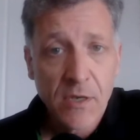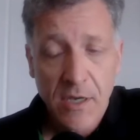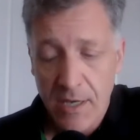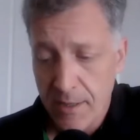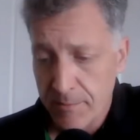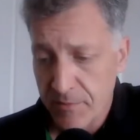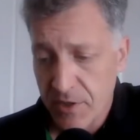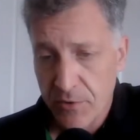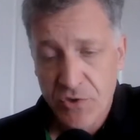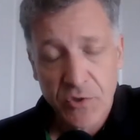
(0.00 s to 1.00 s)
Um,
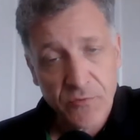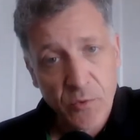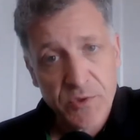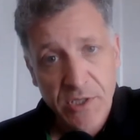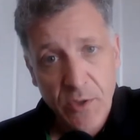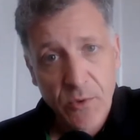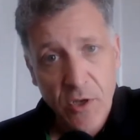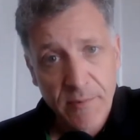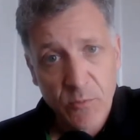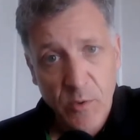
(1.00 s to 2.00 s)
there are certain rules that go
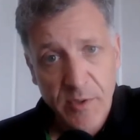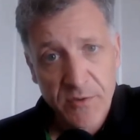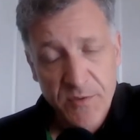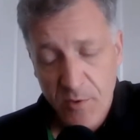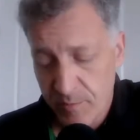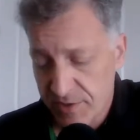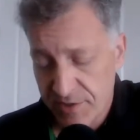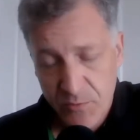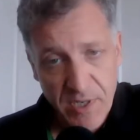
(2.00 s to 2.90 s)
along with woman-owned small business.